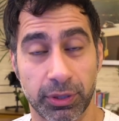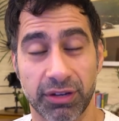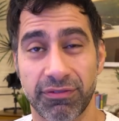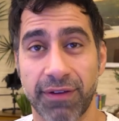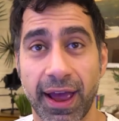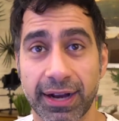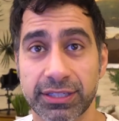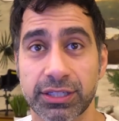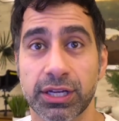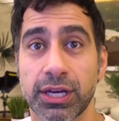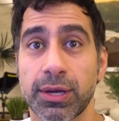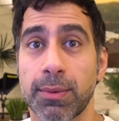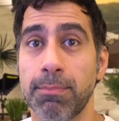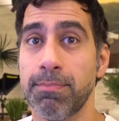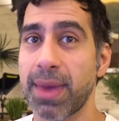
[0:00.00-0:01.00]
In fact,
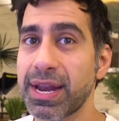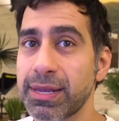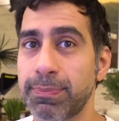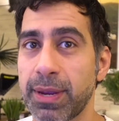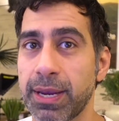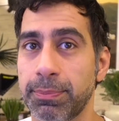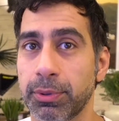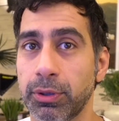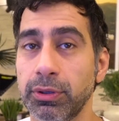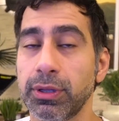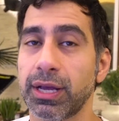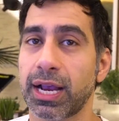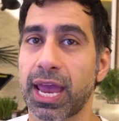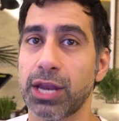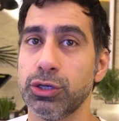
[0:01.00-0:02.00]
many people
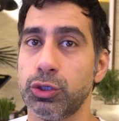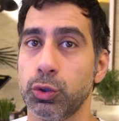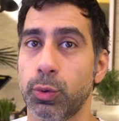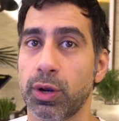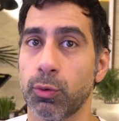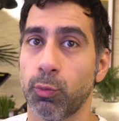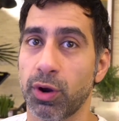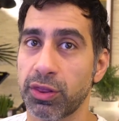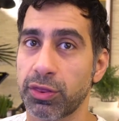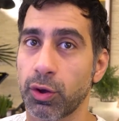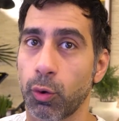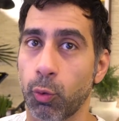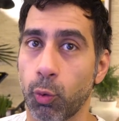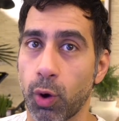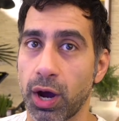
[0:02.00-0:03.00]
can do it with
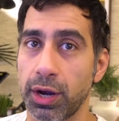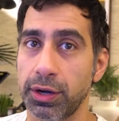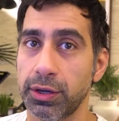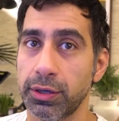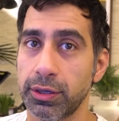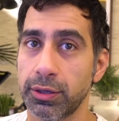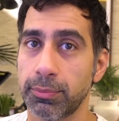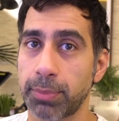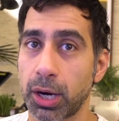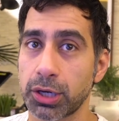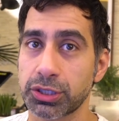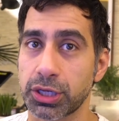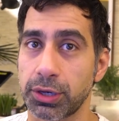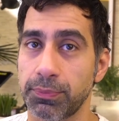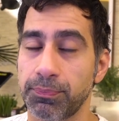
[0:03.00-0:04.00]
one
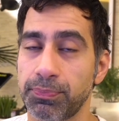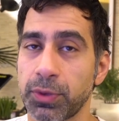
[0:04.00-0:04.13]
person,